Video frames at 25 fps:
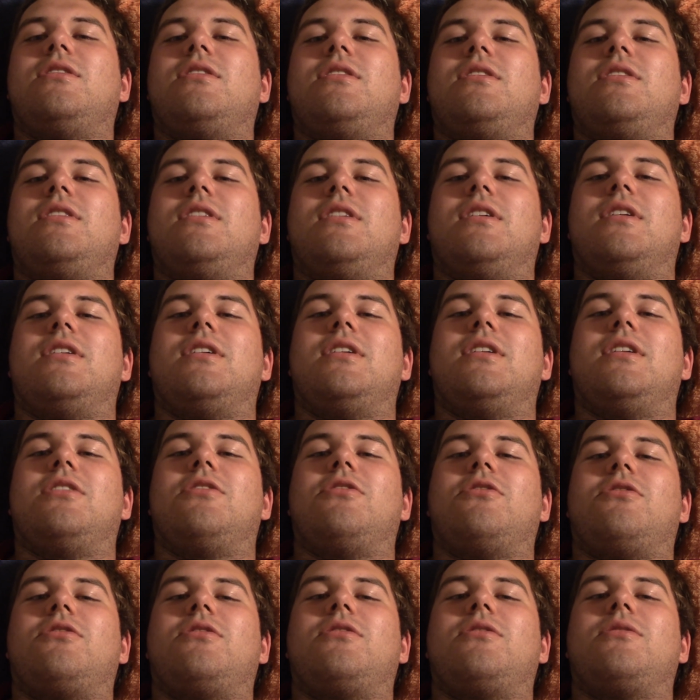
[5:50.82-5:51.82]
yeah, he's
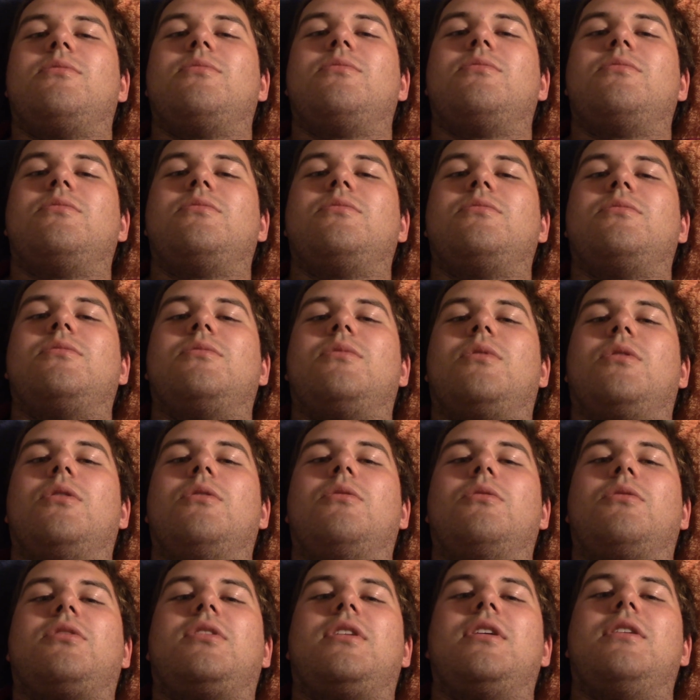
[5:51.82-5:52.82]
just
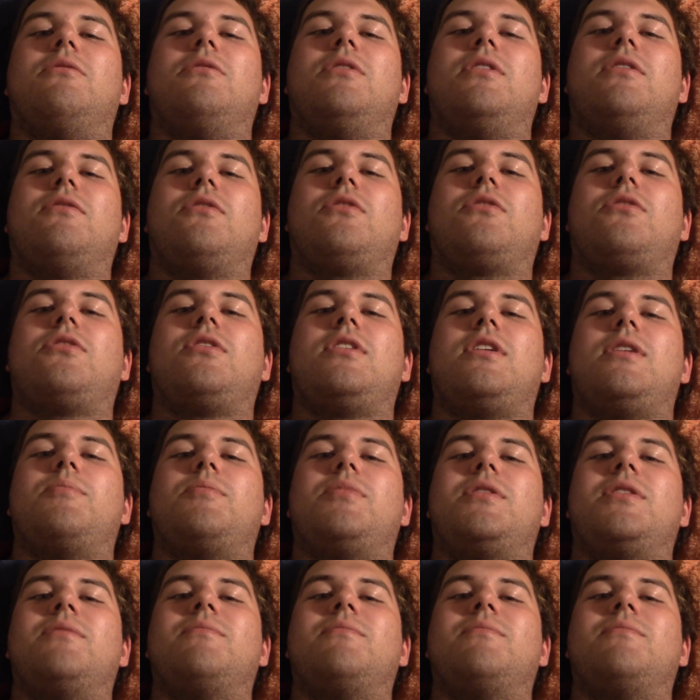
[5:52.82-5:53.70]
almost getting ready for sleep.